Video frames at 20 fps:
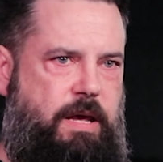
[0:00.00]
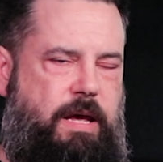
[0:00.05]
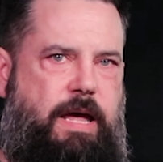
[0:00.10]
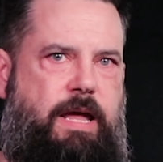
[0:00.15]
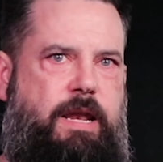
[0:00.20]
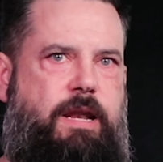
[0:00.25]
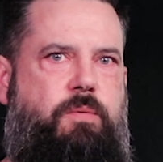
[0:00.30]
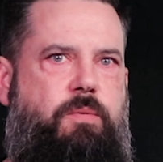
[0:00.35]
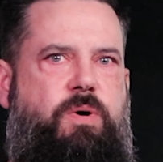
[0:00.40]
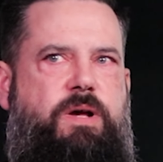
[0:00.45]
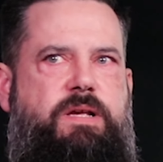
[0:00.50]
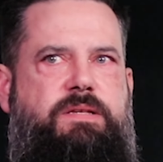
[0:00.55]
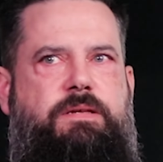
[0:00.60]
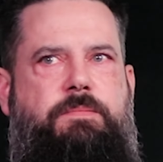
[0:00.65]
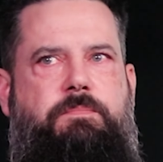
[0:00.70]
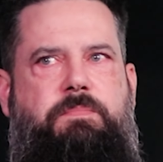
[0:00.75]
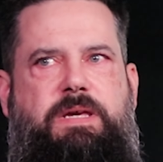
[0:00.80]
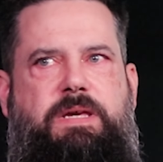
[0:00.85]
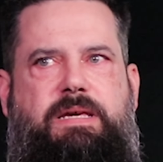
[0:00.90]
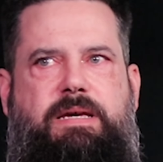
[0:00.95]
And it
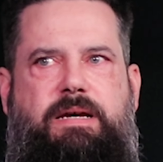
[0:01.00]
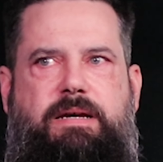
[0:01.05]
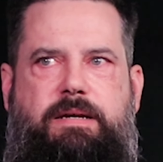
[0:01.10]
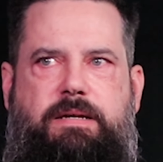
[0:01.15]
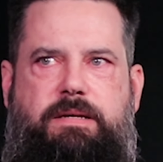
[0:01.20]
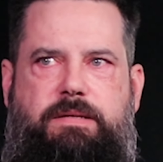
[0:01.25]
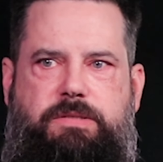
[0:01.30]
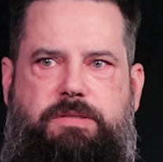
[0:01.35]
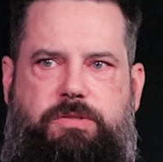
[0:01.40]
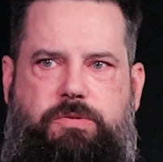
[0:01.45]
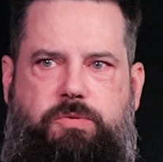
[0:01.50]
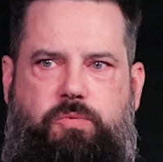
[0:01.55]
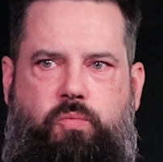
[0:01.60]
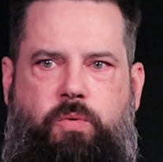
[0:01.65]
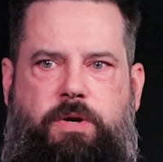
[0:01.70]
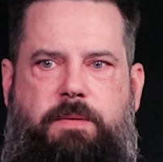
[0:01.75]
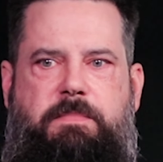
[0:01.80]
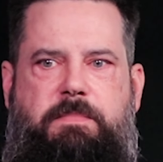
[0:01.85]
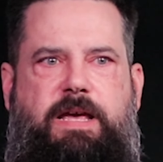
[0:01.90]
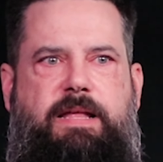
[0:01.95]
wasn't because
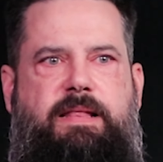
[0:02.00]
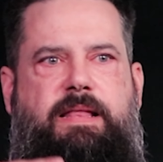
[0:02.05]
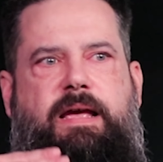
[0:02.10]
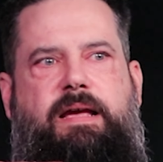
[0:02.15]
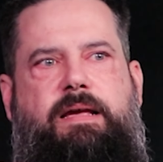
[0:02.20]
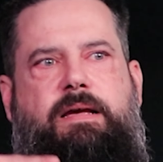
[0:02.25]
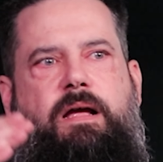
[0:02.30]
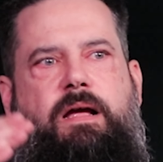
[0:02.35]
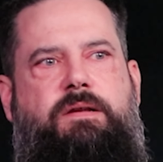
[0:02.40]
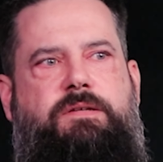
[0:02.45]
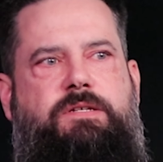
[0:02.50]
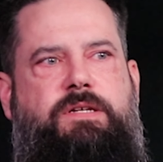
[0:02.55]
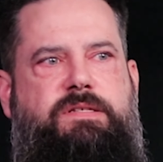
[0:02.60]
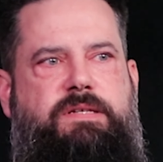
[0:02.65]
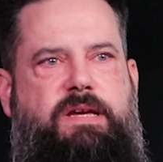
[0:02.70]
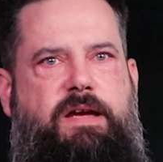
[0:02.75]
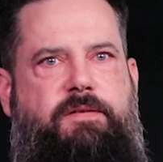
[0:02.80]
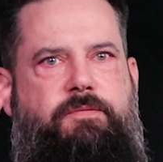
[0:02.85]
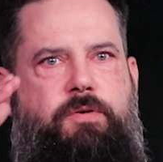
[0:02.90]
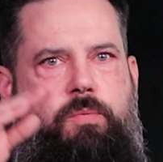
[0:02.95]
we made that conscious
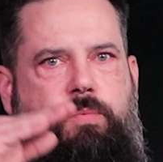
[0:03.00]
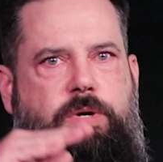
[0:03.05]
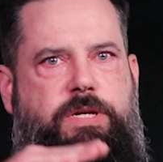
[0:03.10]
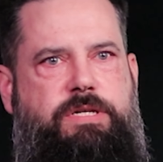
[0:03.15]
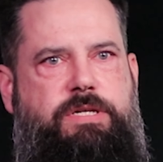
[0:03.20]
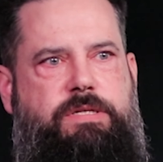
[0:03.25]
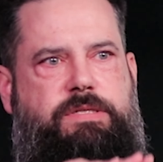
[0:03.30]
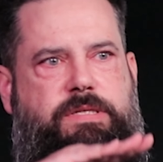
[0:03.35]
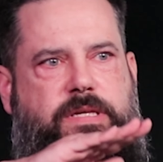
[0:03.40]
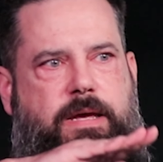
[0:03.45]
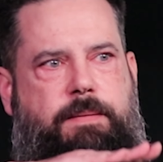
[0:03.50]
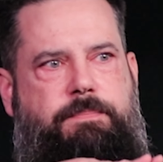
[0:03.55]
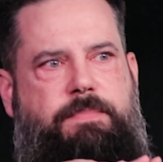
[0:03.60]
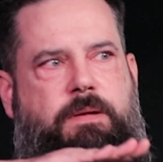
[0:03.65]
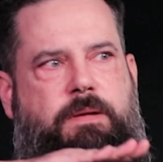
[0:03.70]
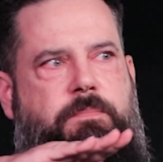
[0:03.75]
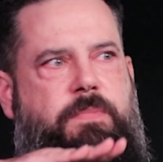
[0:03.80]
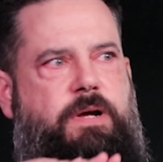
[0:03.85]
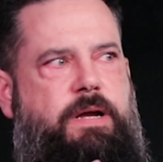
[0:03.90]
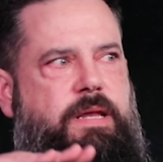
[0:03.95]
effort. We just kept
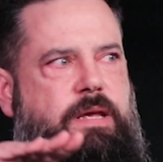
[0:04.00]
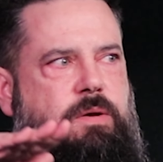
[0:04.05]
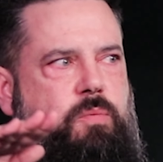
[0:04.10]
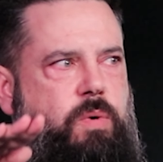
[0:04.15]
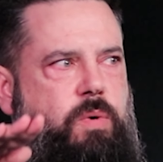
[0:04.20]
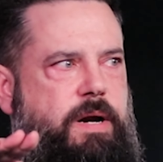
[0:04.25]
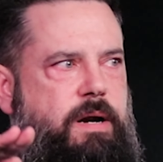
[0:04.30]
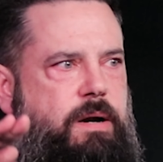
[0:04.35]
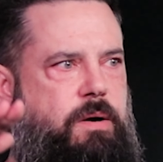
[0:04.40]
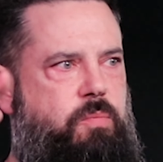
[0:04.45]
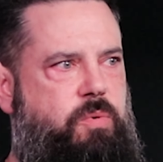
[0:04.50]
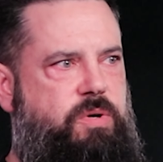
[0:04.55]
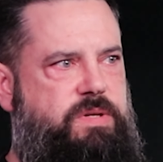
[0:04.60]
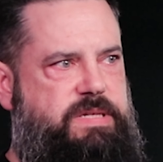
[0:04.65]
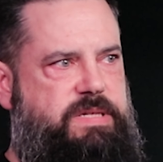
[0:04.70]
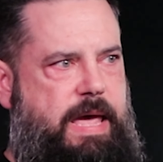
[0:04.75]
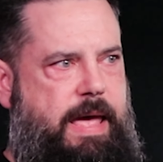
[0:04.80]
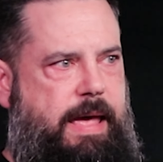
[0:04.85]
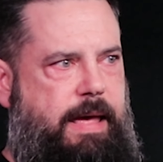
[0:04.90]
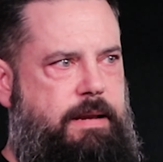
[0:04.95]
the money where it was
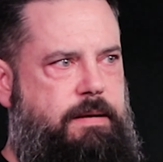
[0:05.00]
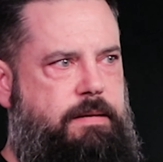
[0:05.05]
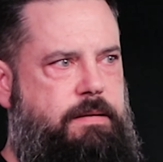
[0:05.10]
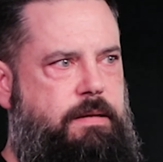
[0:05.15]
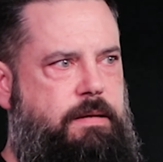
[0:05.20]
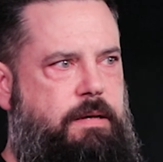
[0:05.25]
at.